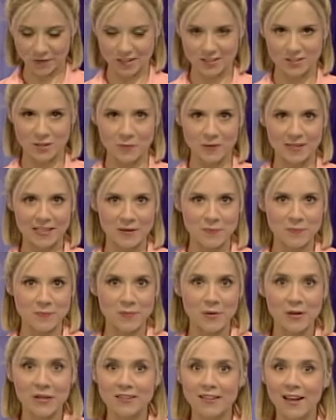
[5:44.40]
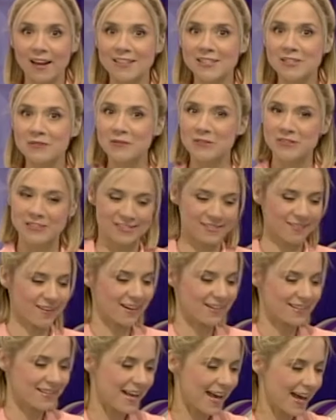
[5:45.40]
So we can put that to one
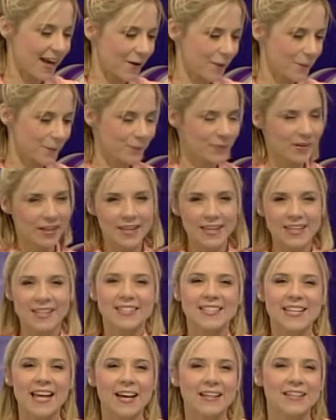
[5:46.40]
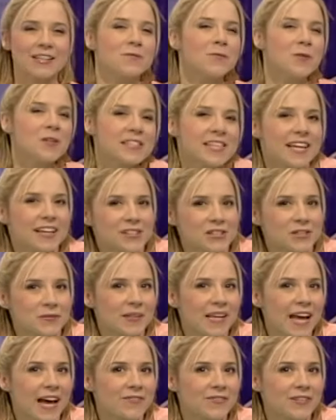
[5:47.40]
side now. Now then, what else do
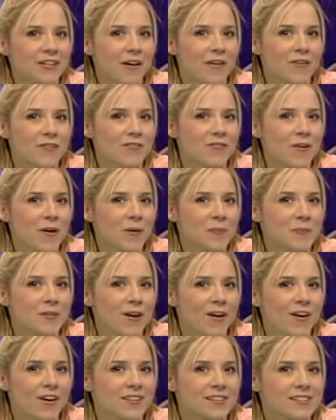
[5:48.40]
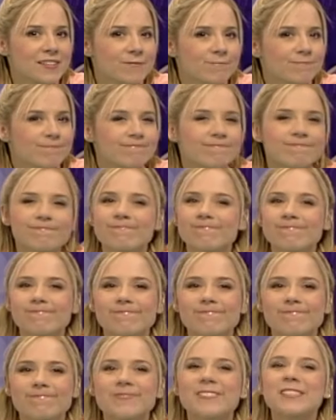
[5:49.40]
we have in our farmyard?
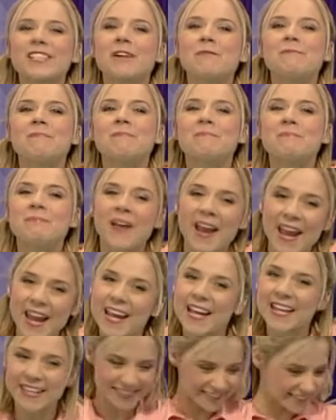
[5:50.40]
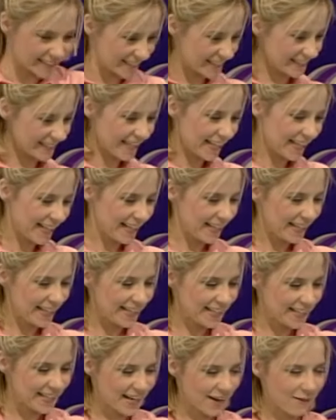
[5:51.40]
Some pigs.
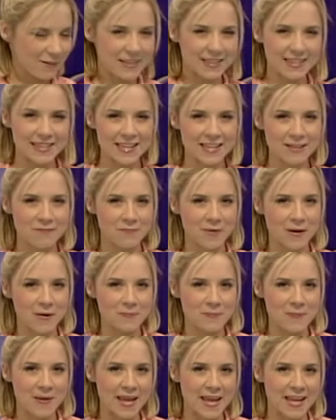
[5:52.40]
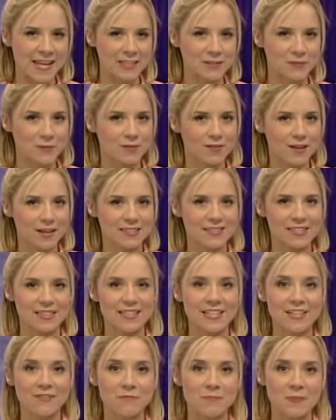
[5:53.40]
Now, I think my pigs would like to
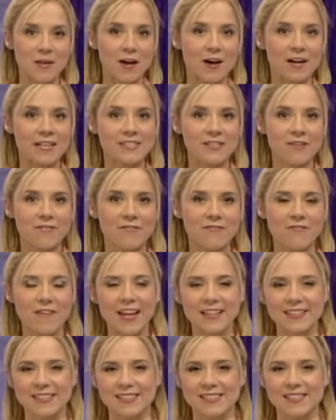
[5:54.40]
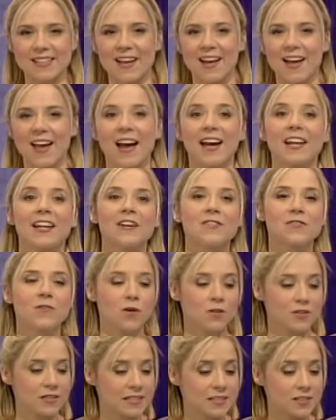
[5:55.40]
live behind a fence. And I've
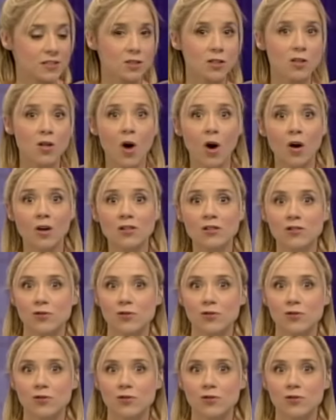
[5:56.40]
got this long